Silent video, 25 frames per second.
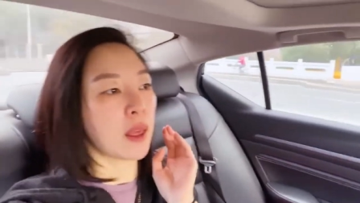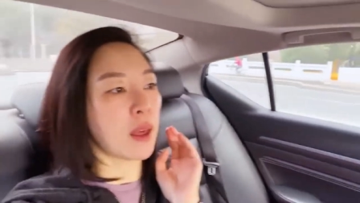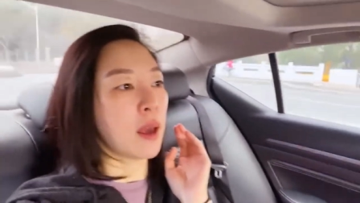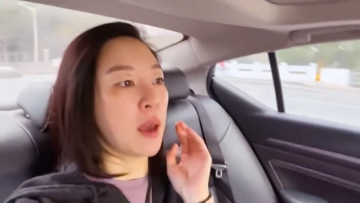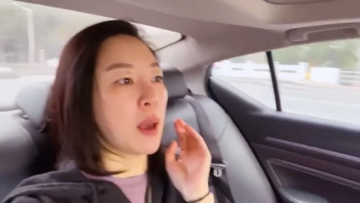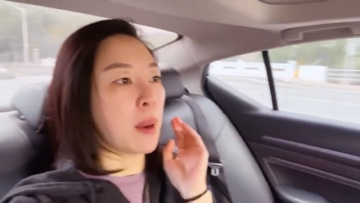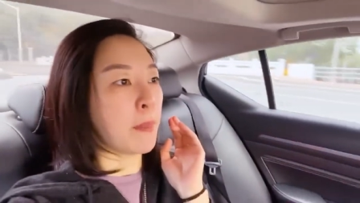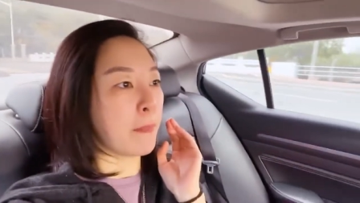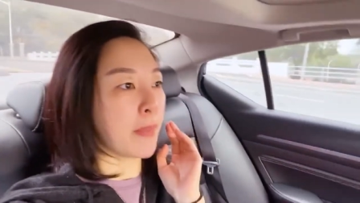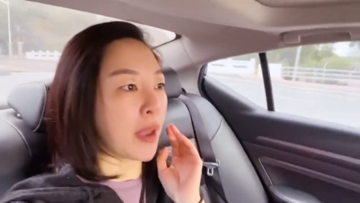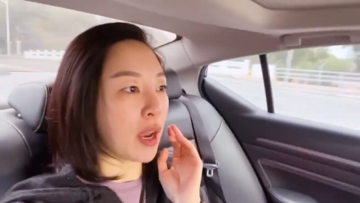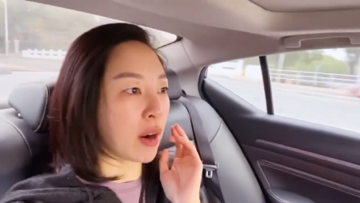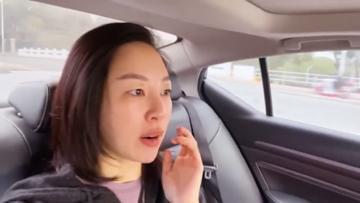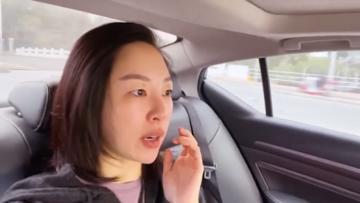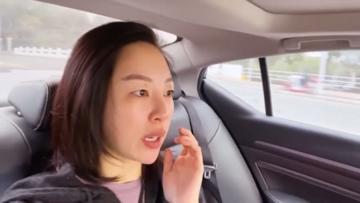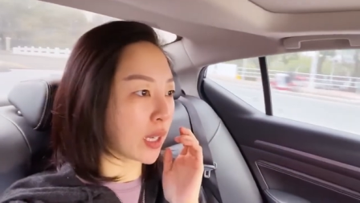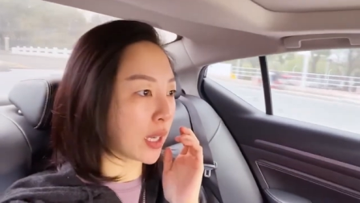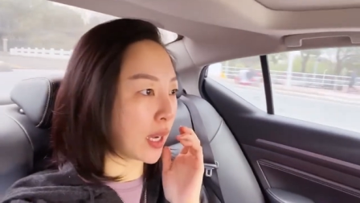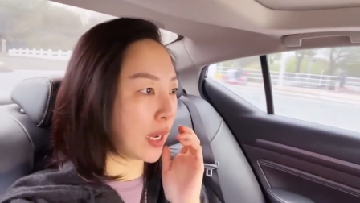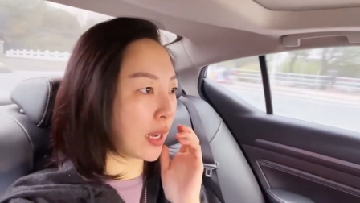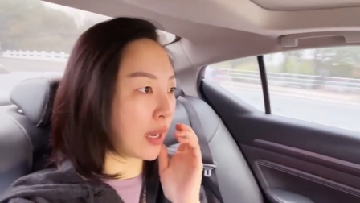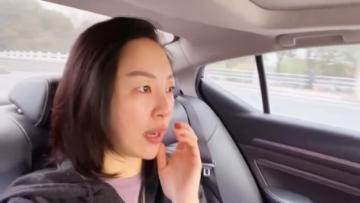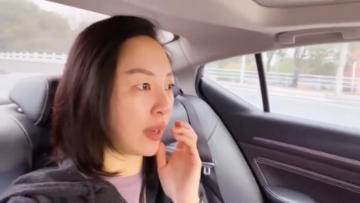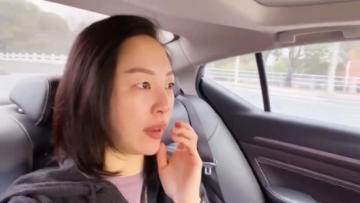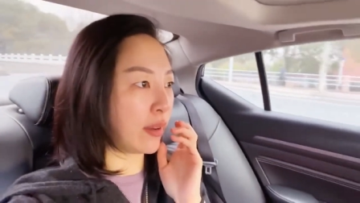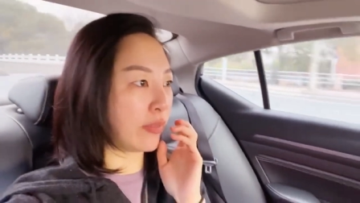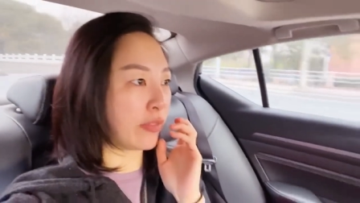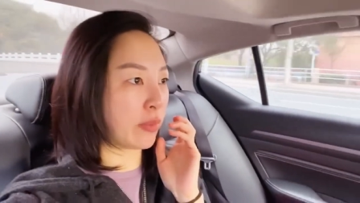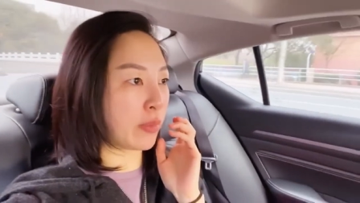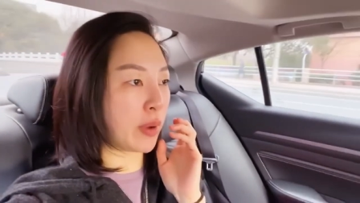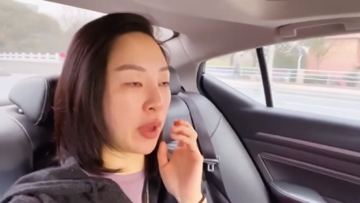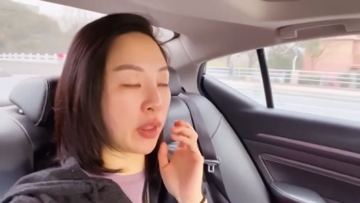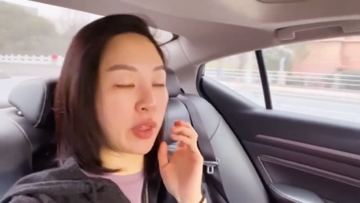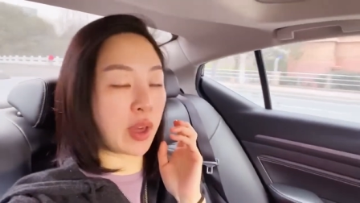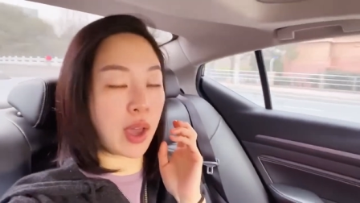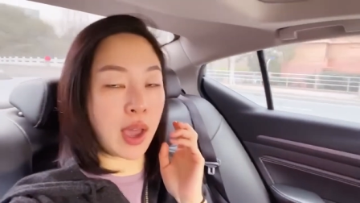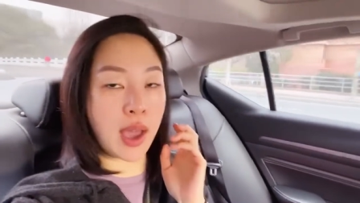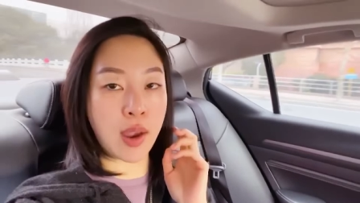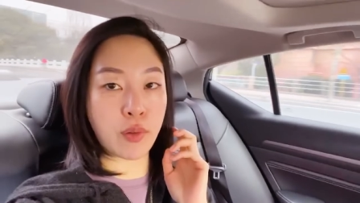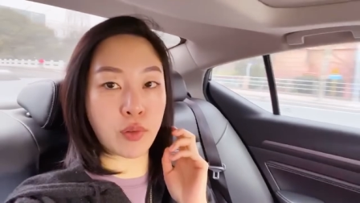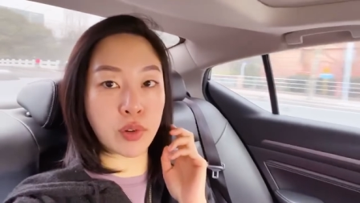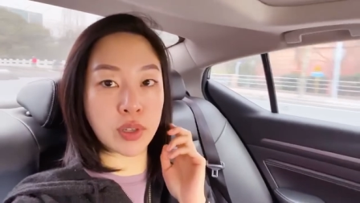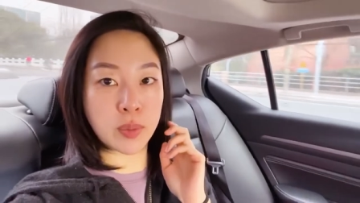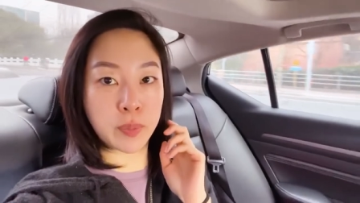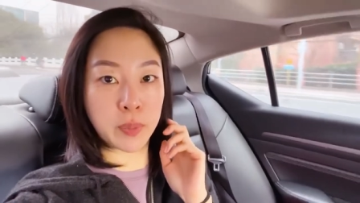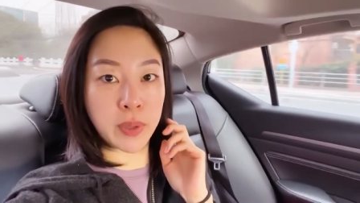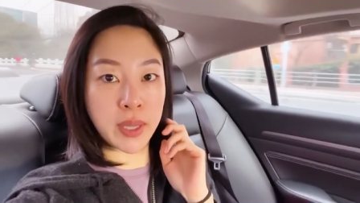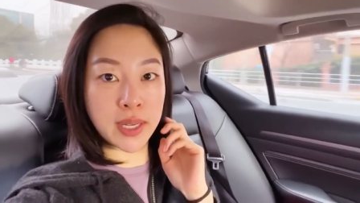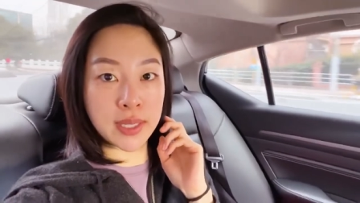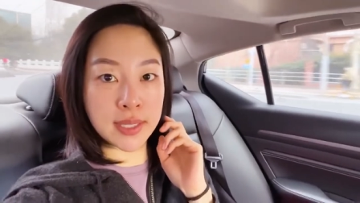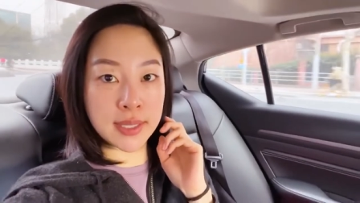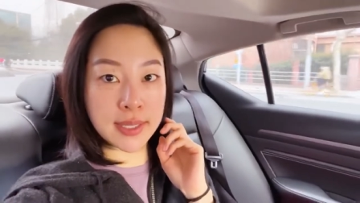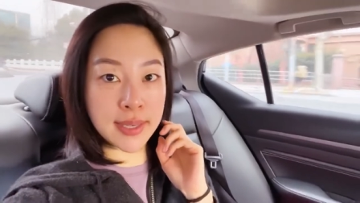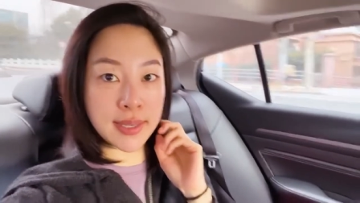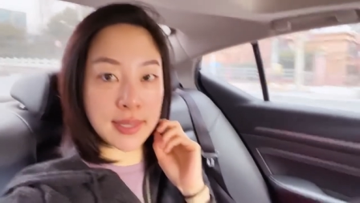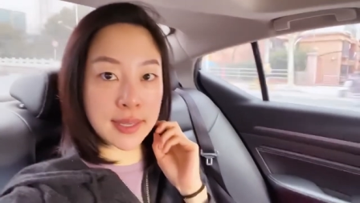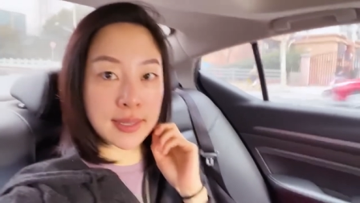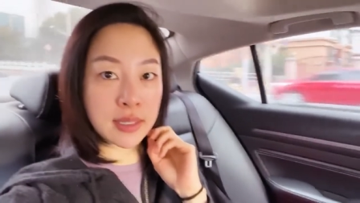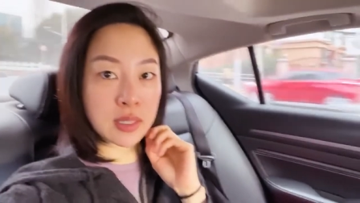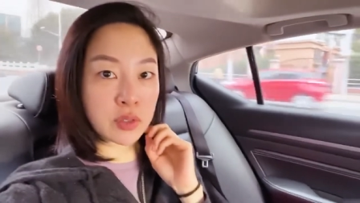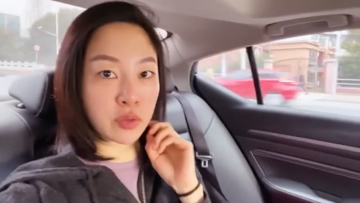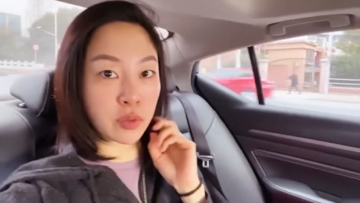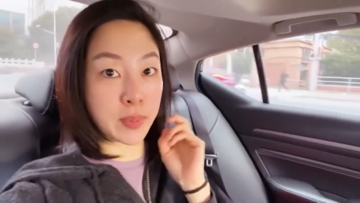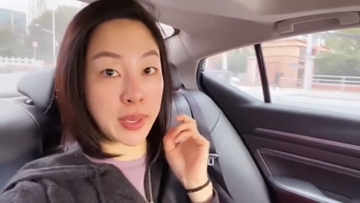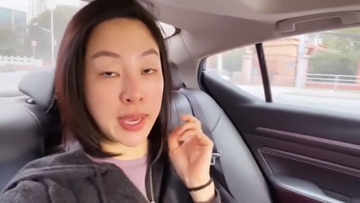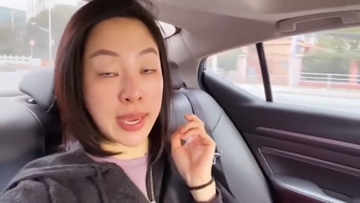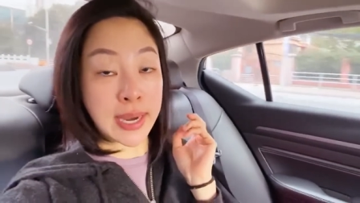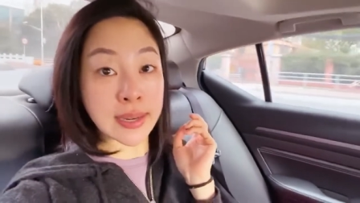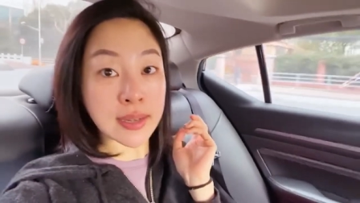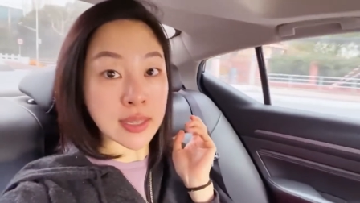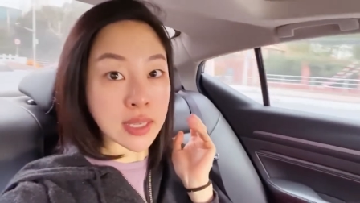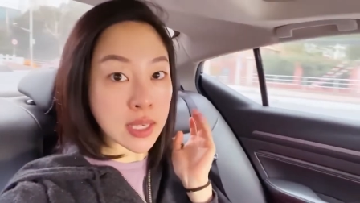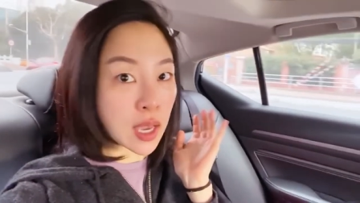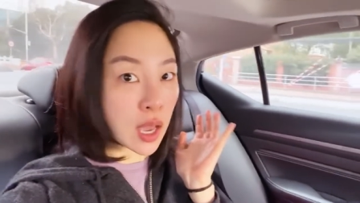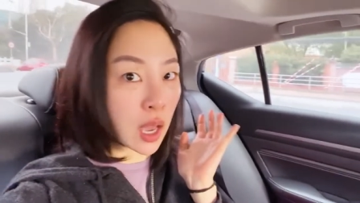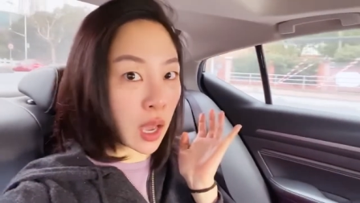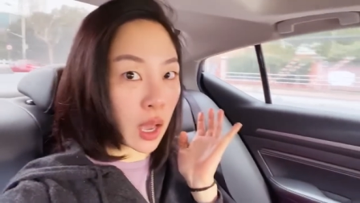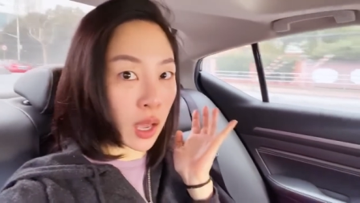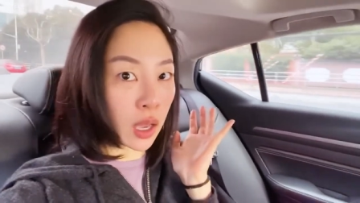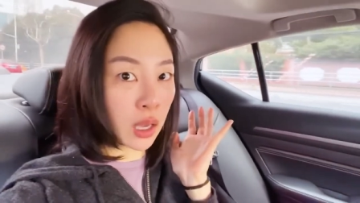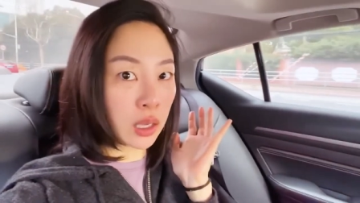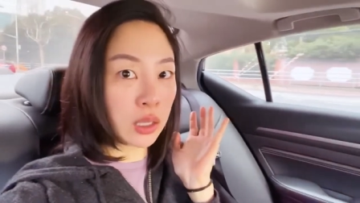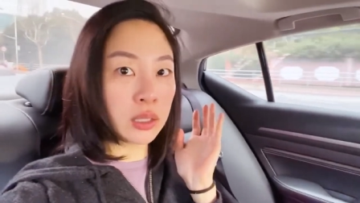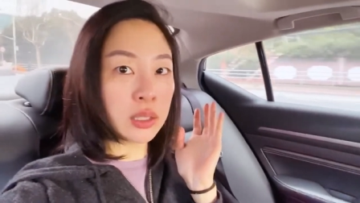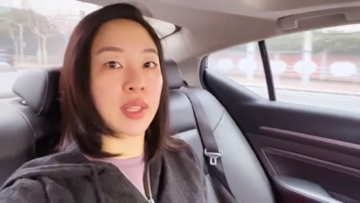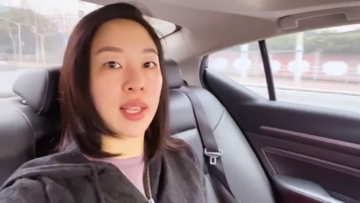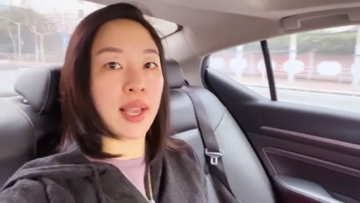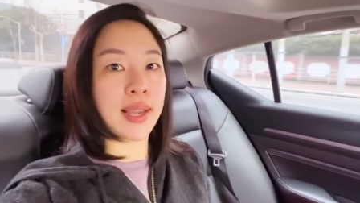America, from other high-risk places, from India.